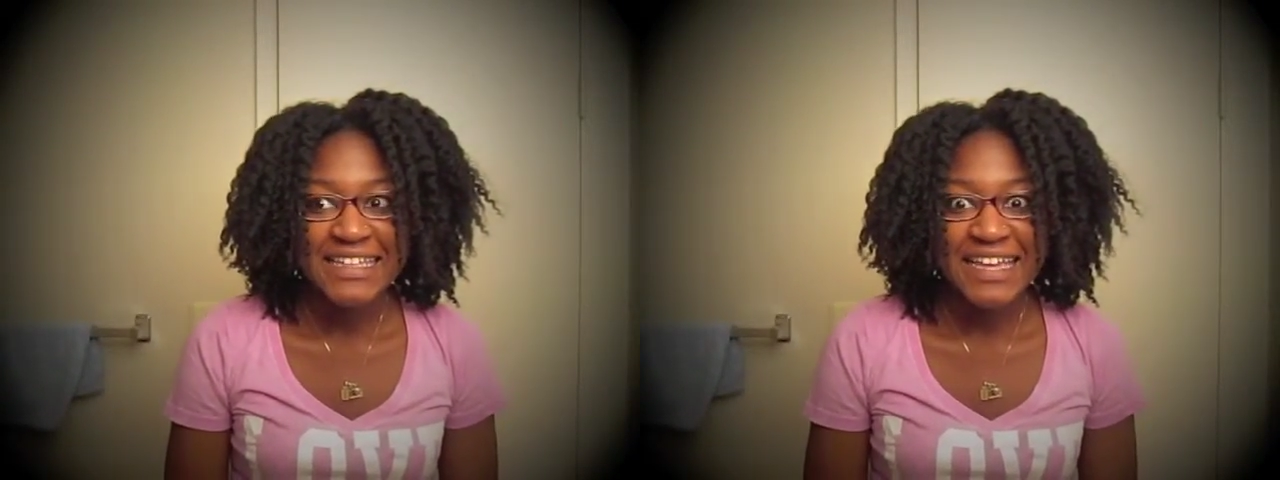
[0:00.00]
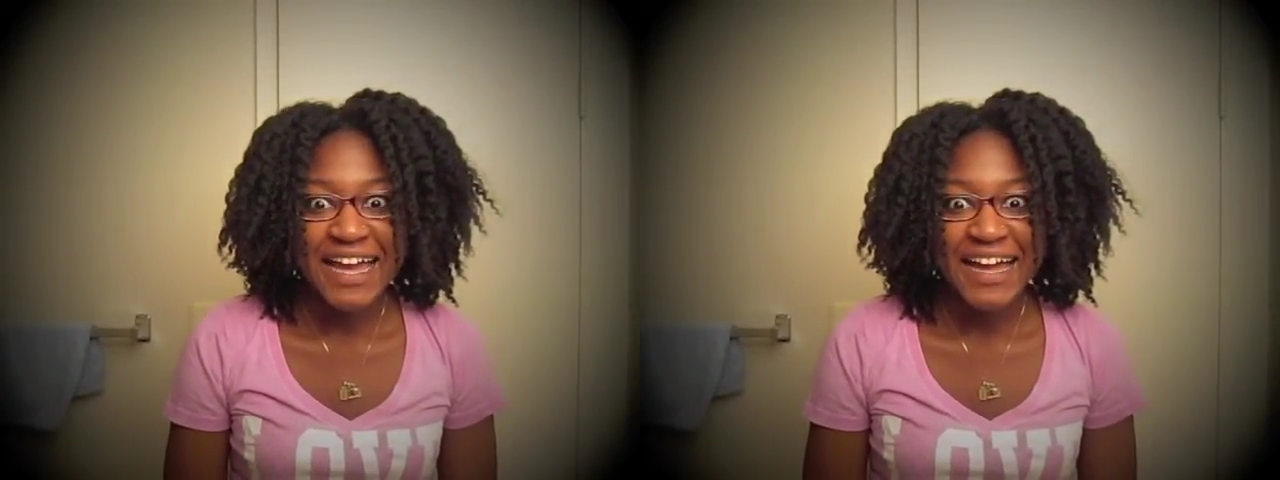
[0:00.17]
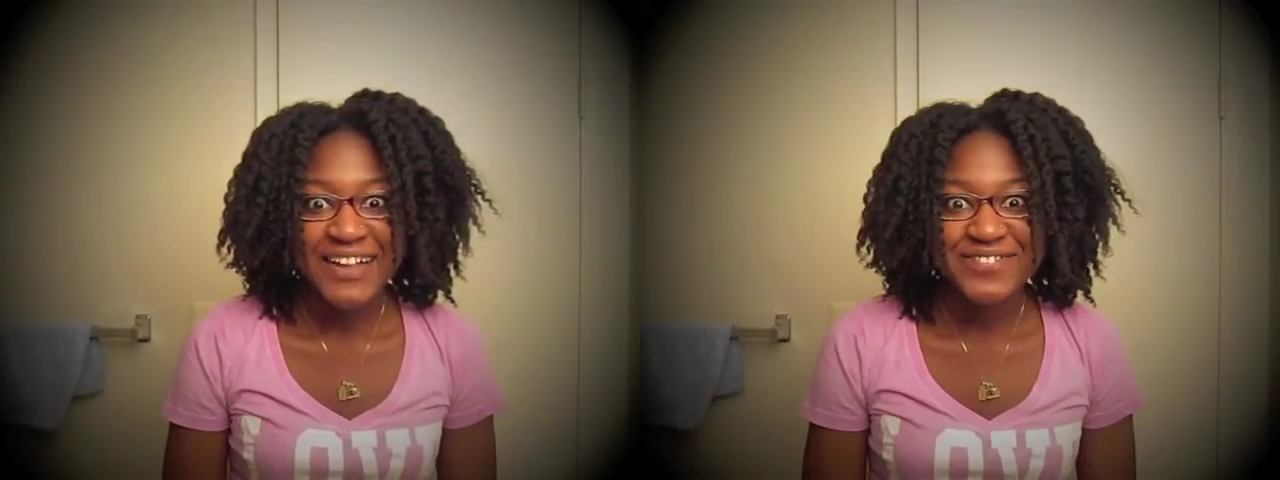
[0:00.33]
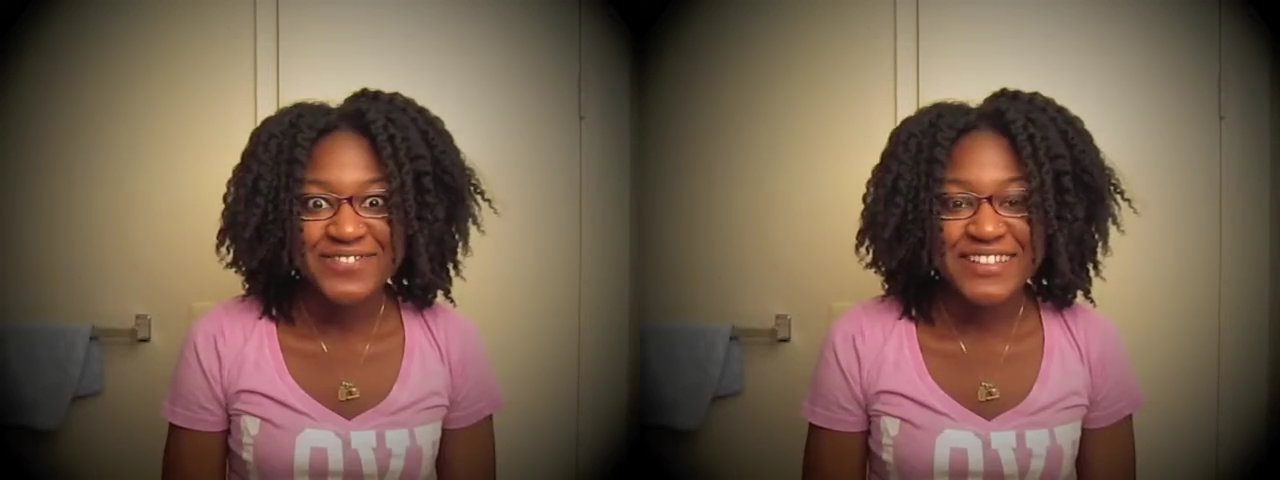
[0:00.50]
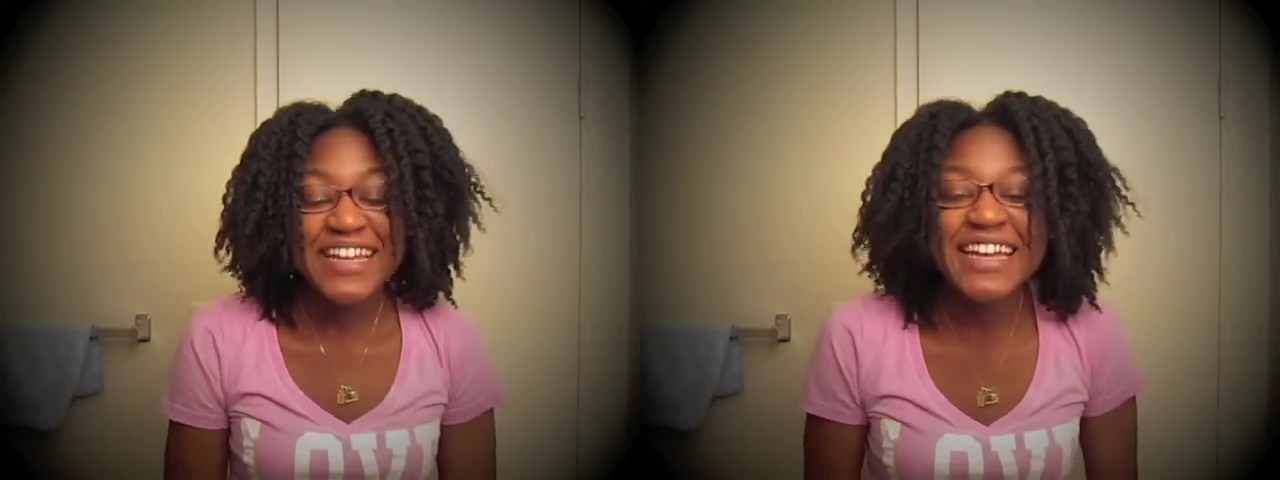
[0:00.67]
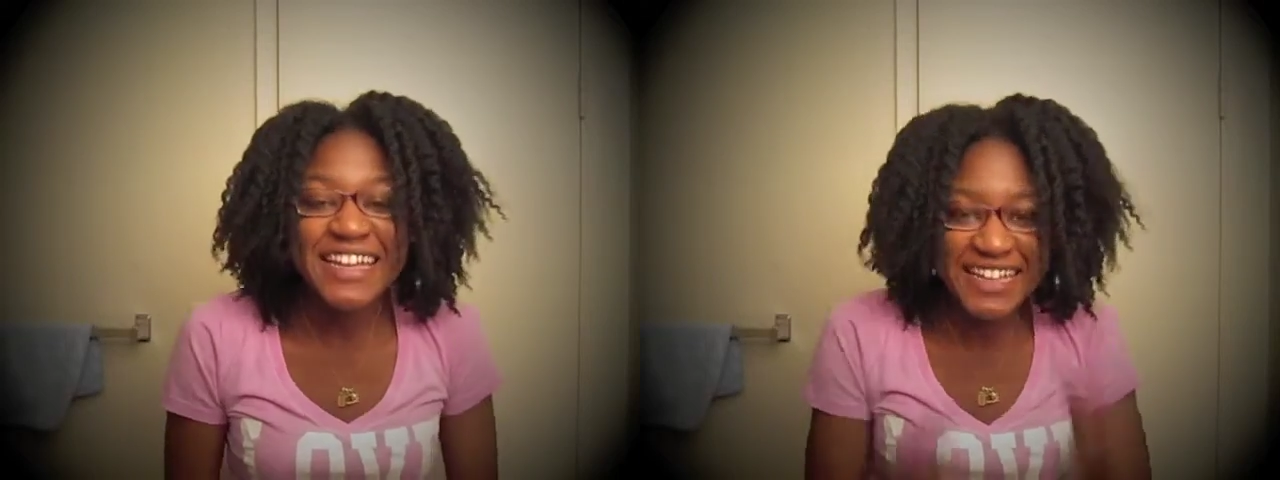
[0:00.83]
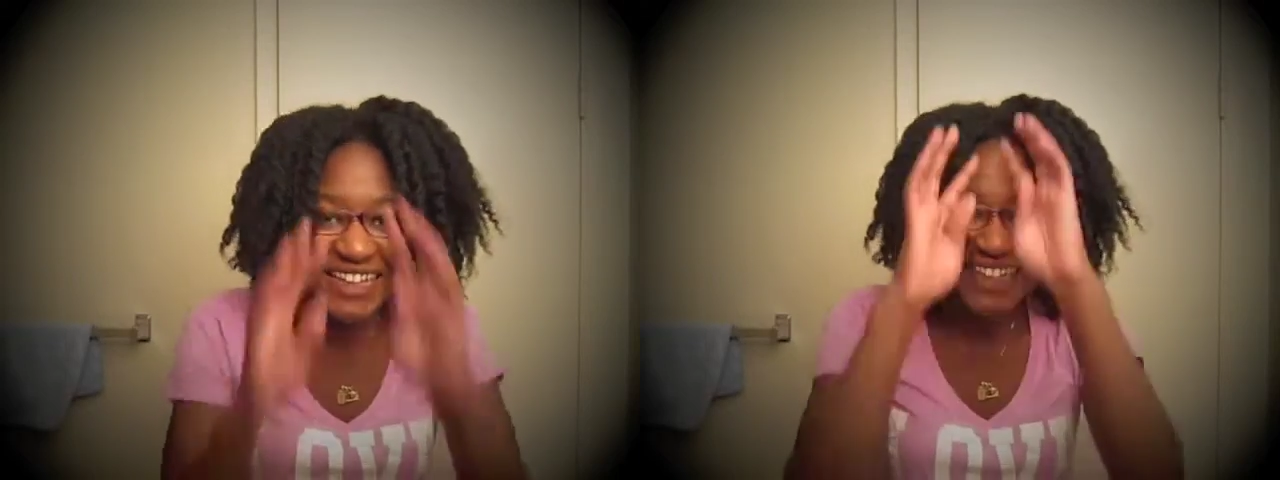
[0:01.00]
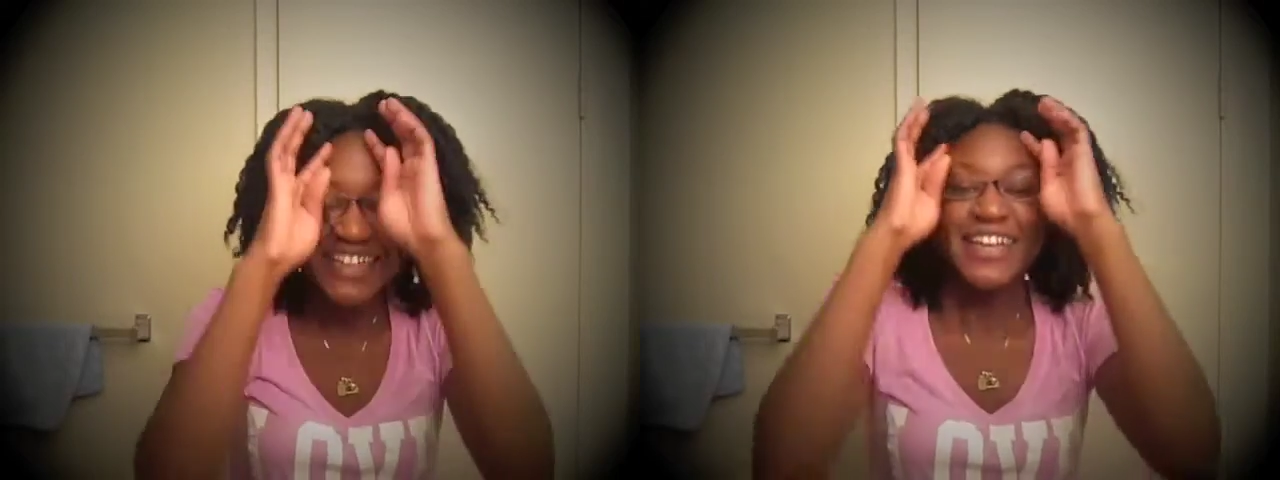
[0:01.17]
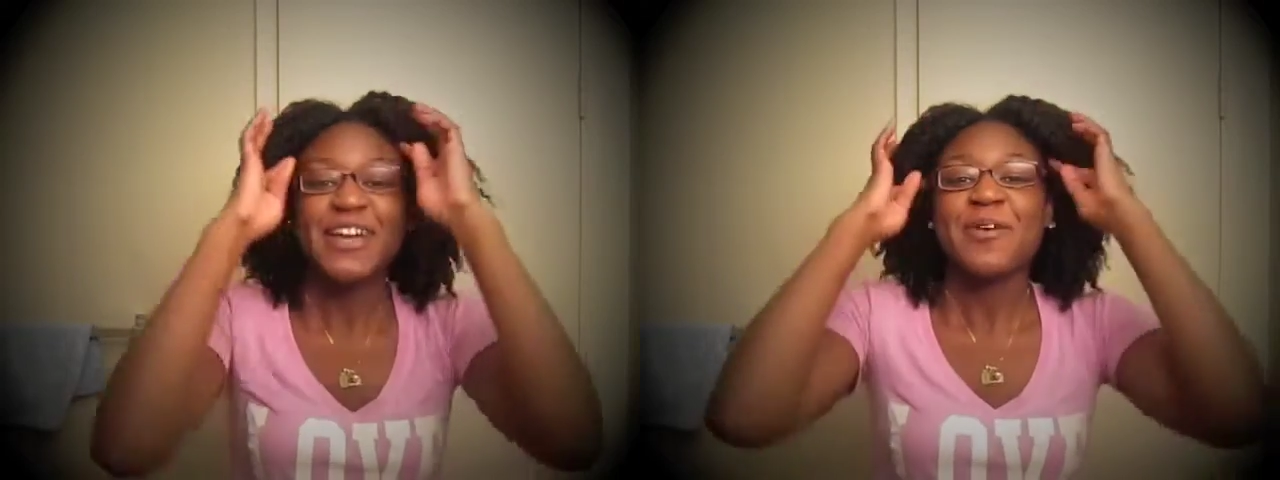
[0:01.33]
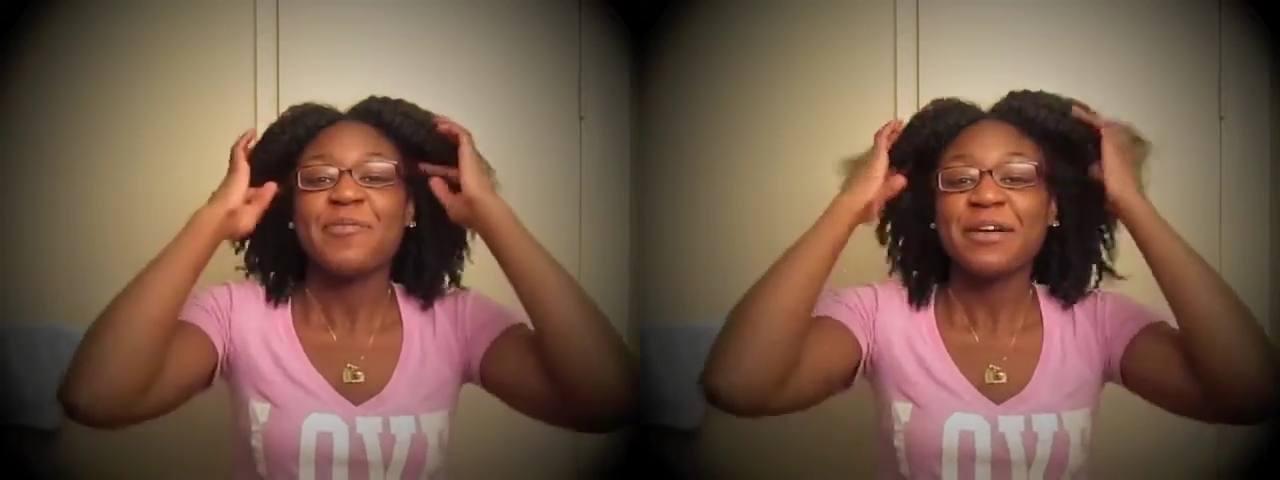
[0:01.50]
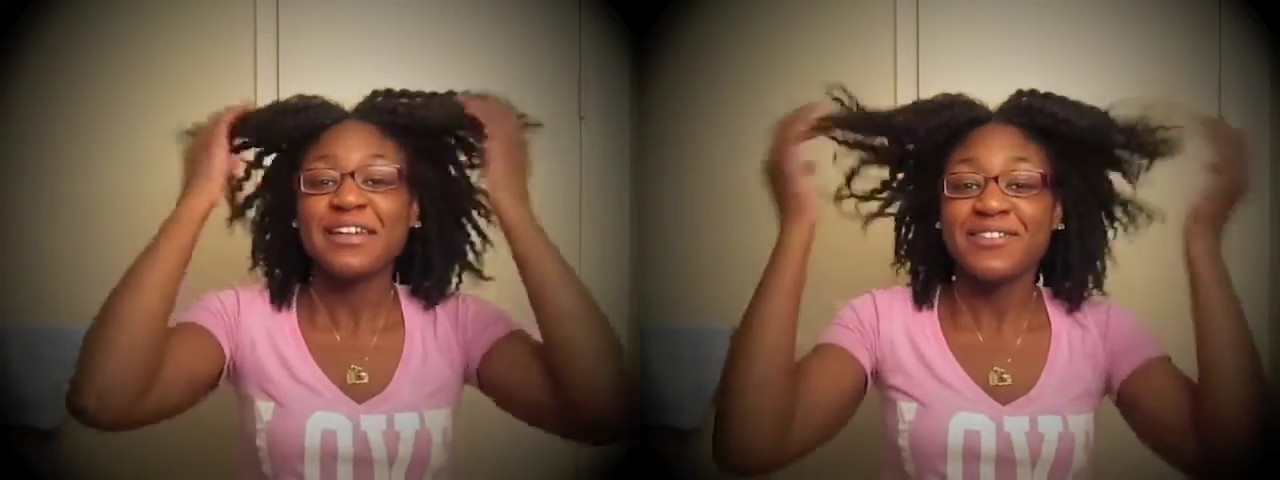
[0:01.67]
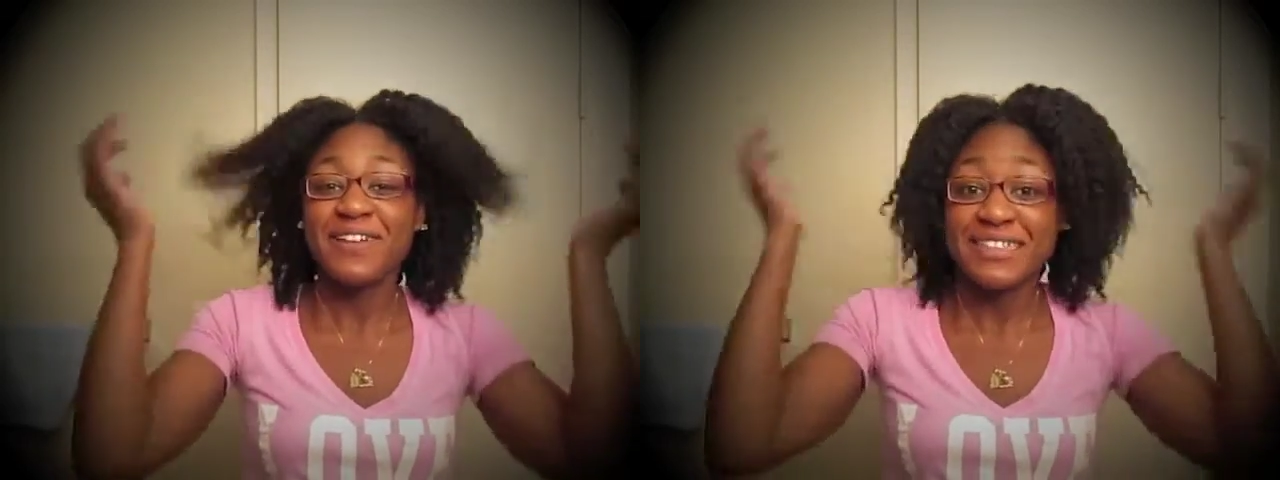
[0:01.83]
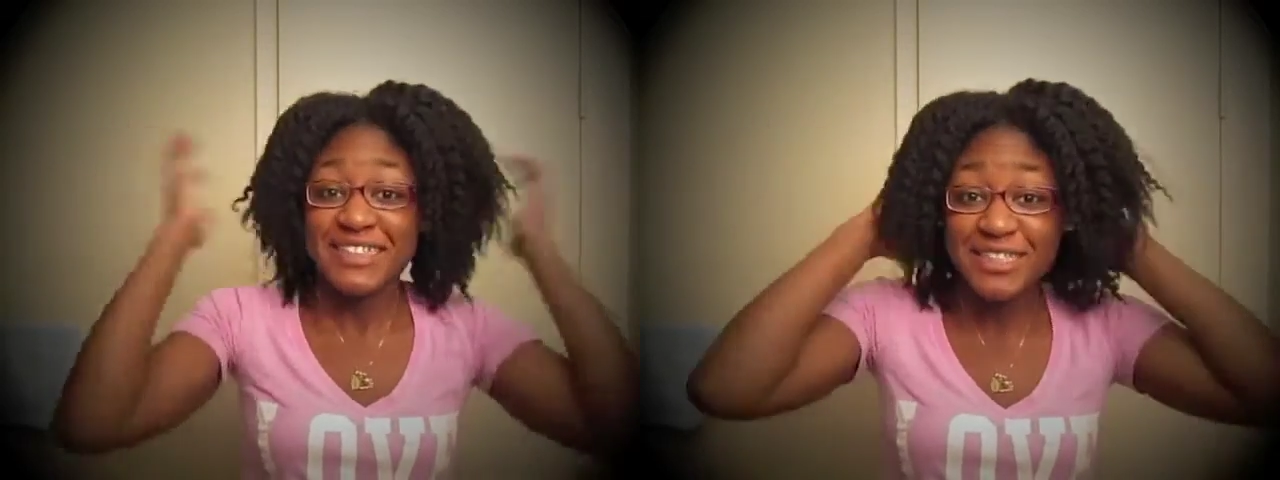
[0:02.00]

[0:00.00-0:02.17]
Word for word: Yeah. But anyways,